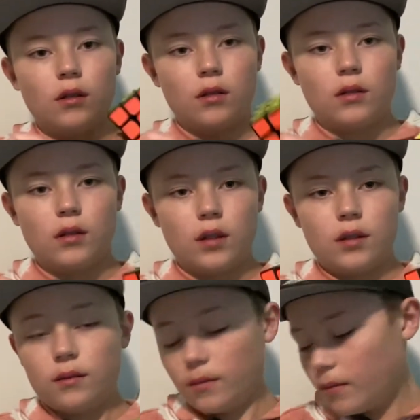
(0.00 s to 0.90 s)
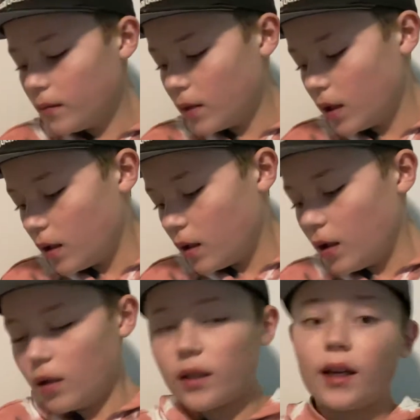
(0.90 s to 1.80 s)
There we go.
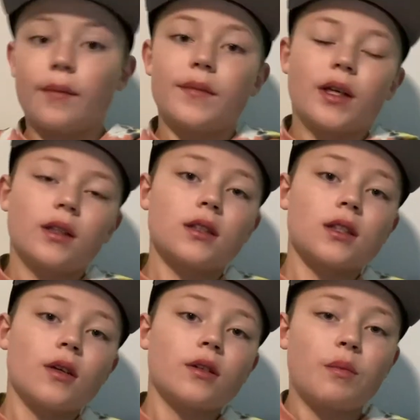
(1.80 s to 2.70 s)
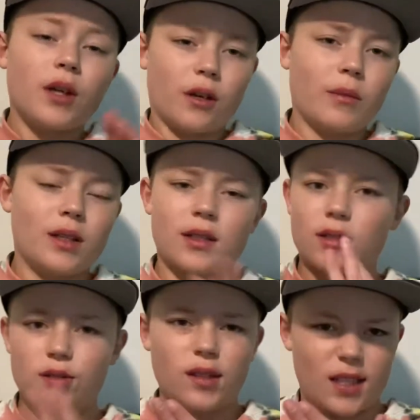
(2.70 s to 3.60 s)
Okay, let's start with the pyramid because there's
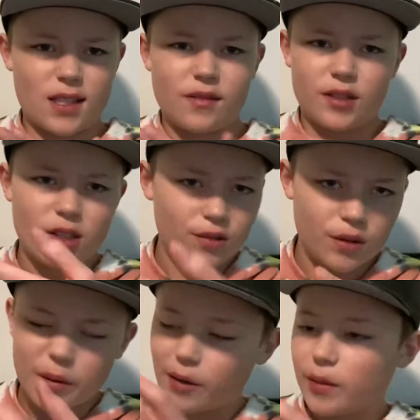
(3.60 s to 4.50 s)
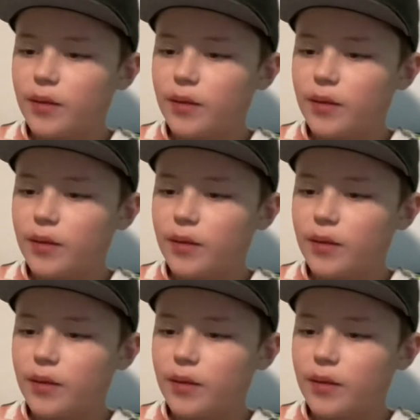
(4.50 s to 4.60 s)
less stuff to do with the pyramid.